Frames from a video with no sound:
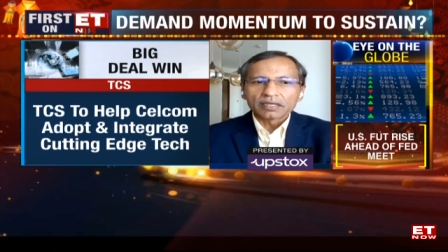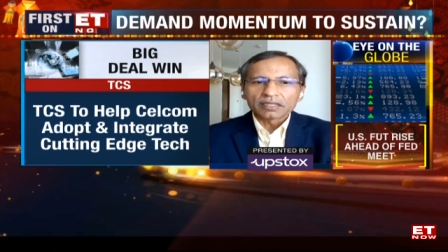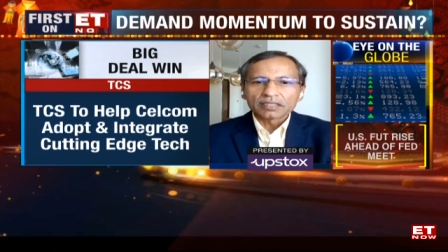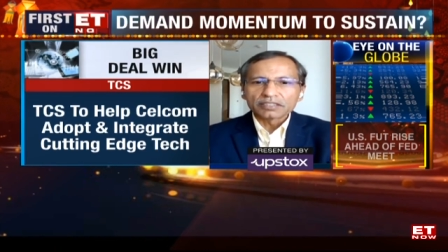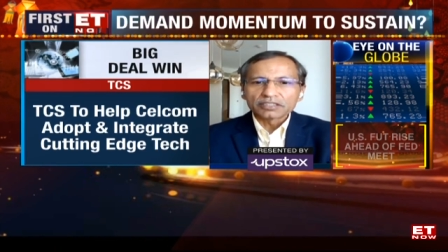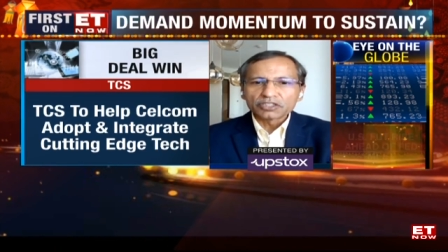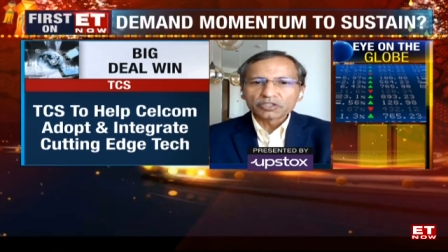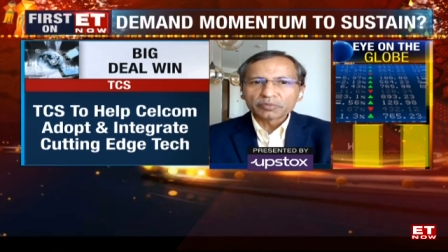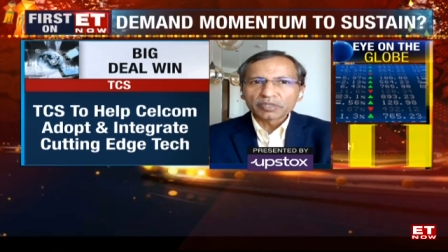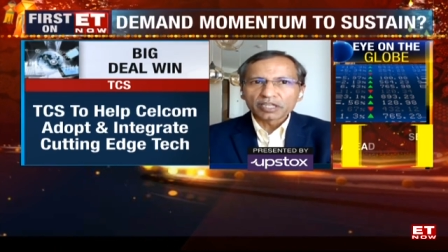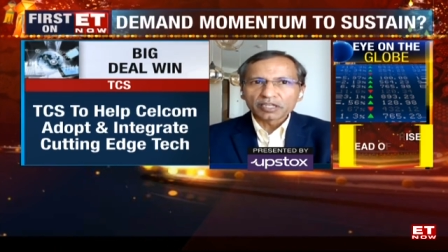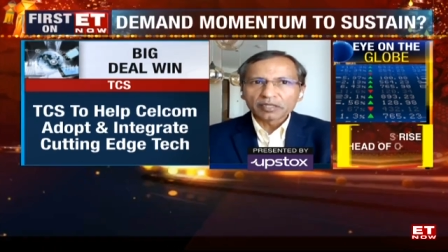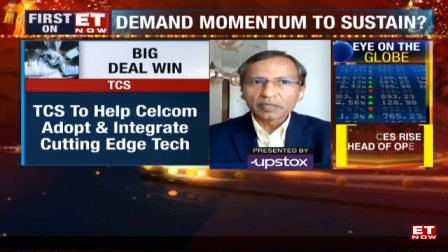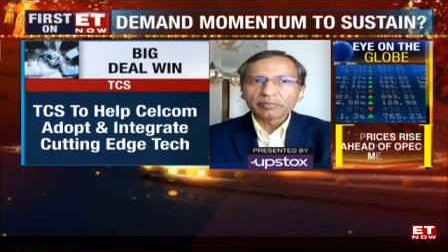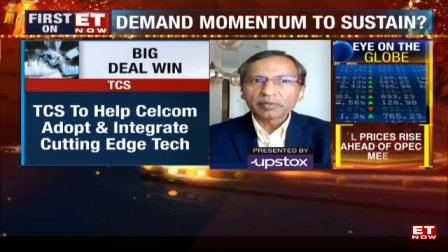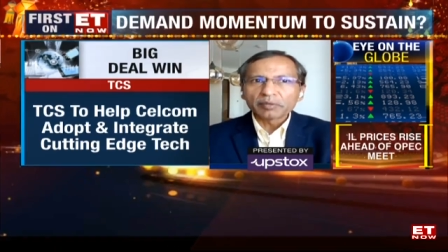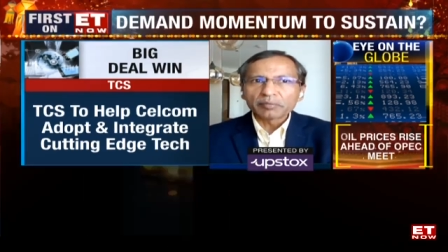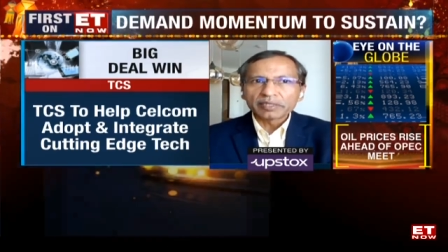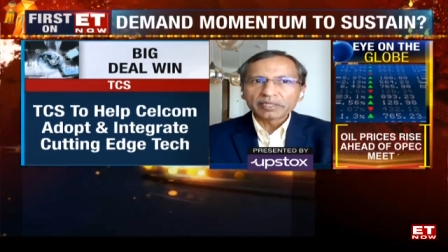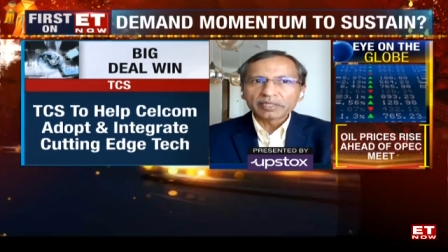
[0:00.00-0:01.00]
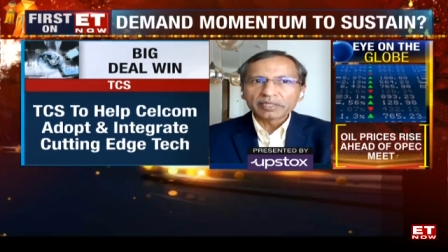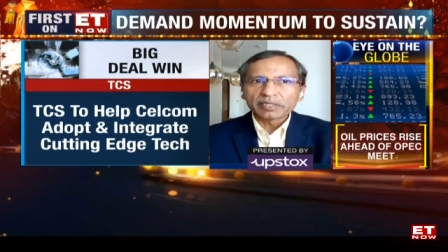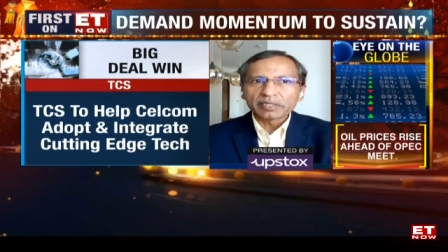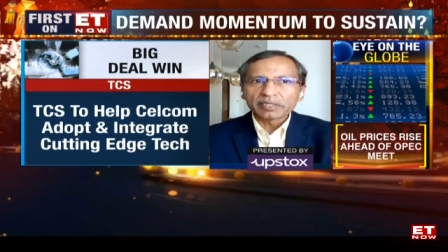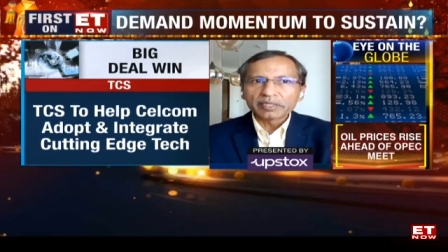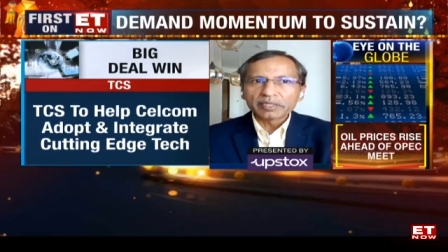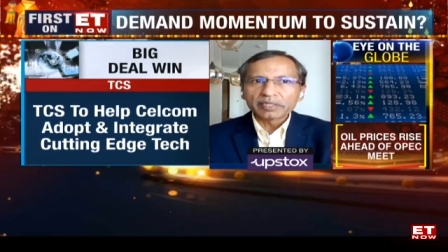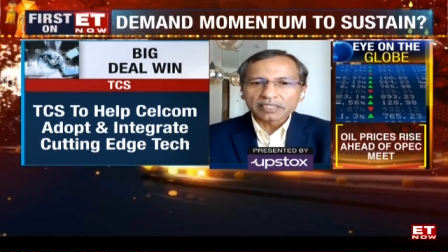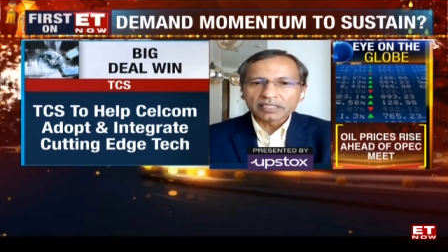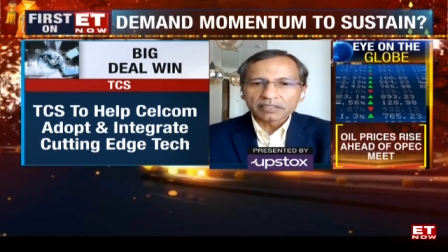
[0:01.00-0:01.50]
Consumer enablement is
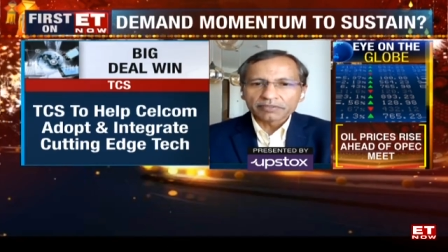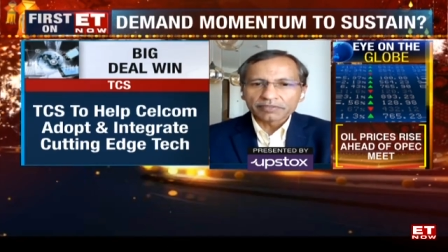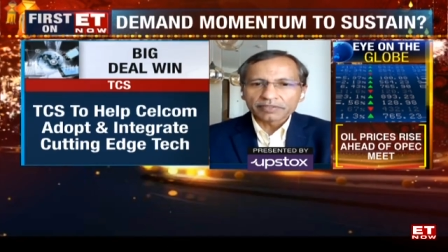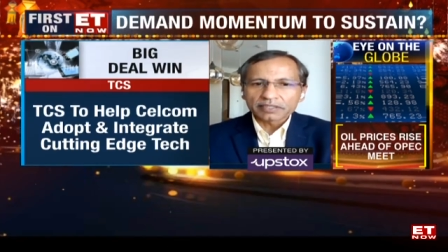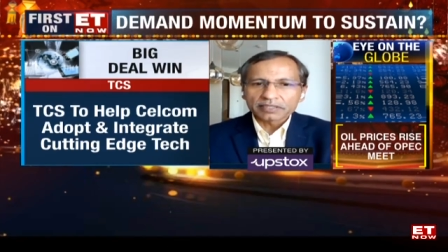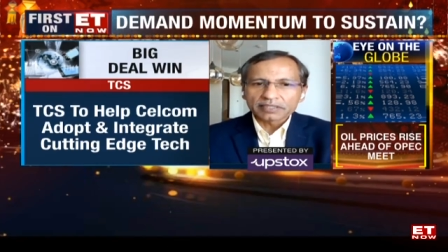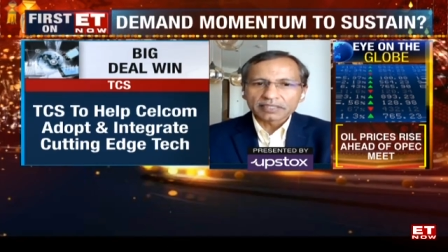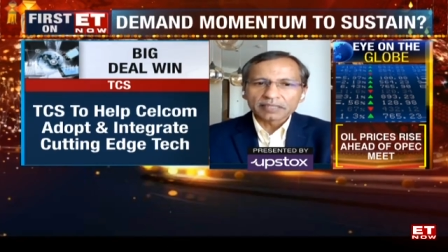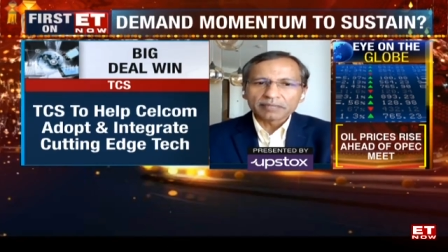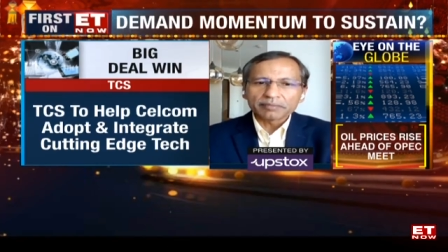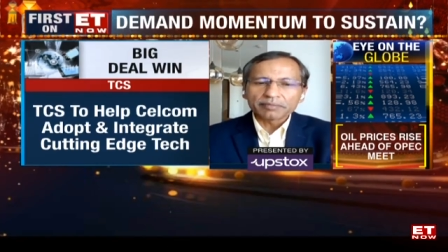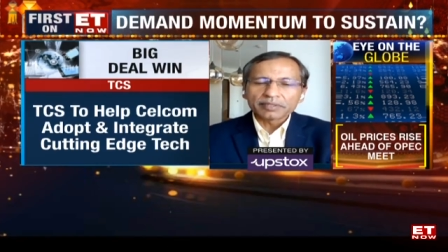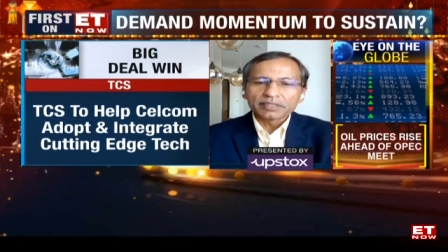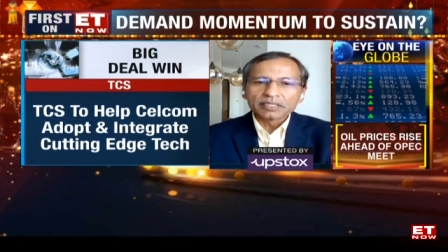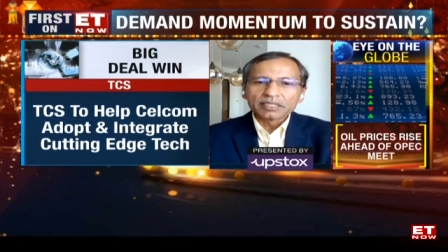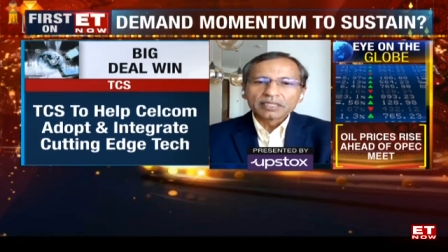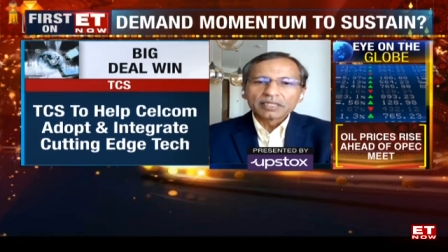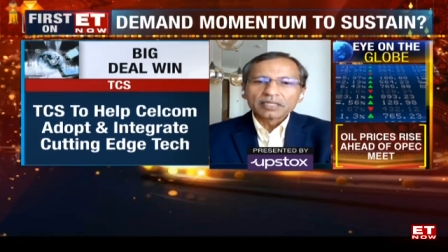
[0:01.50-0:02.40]
obviously the first step,